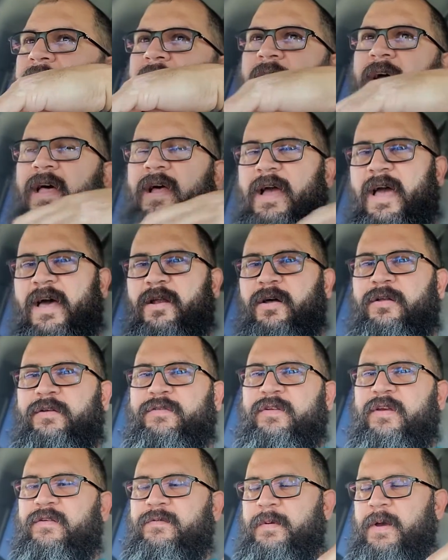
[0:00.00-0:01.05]
And I had all these
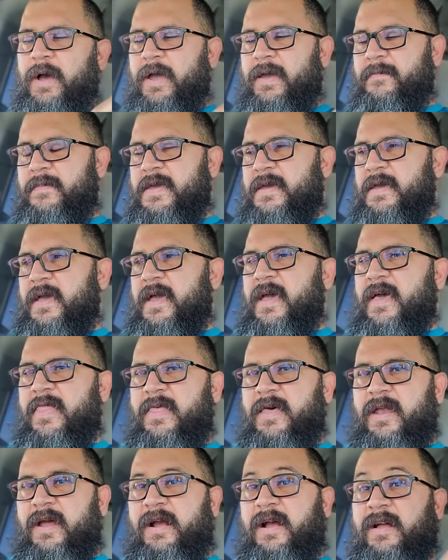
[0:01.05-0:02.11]
things behind me. And
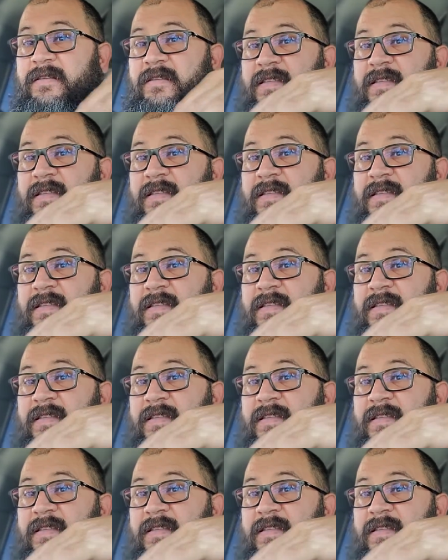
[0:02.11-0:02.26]
then I got